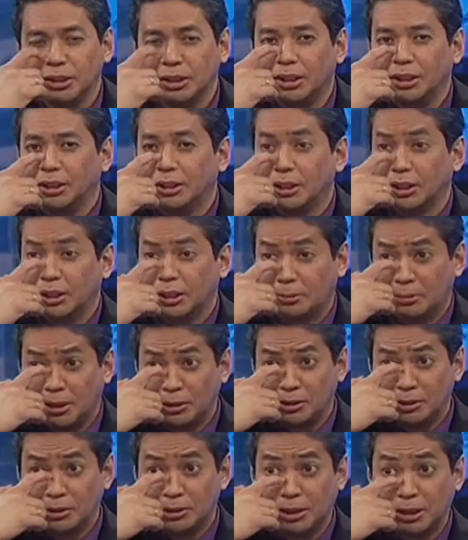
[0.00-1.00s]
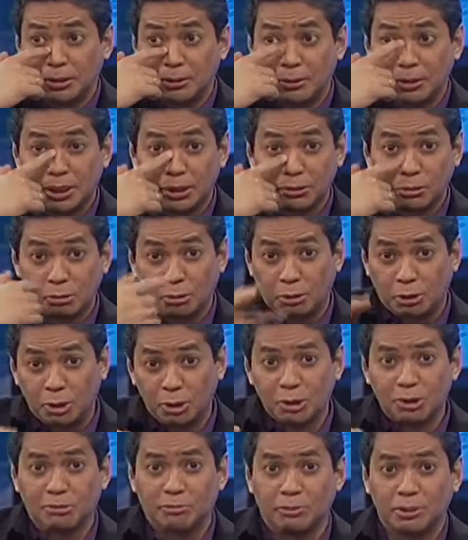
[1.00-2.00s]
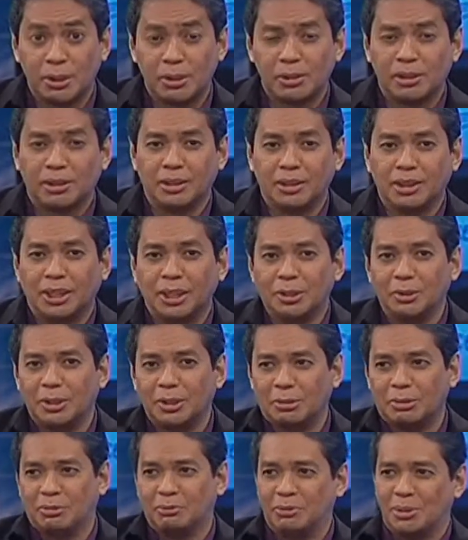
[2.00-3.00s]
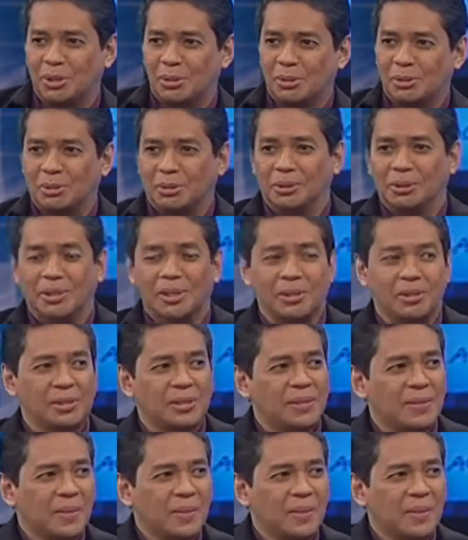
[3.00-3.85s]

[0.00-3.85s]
I can imagine Charo Santos Concho voicing hundreds of these stories.